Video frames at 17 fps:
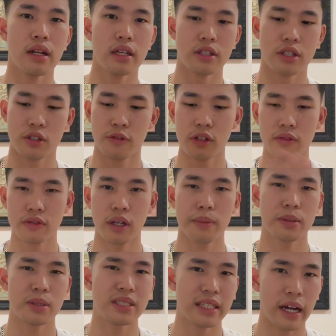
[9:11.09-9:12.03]
It's just full of
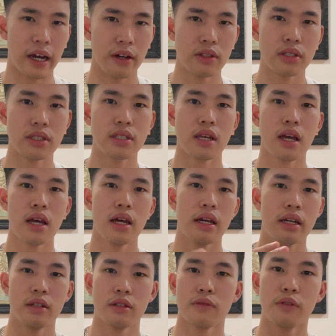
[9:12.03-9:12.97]
ups and downs,
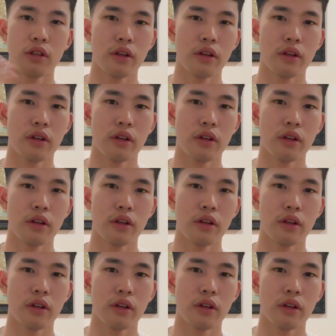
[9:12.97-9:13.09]
full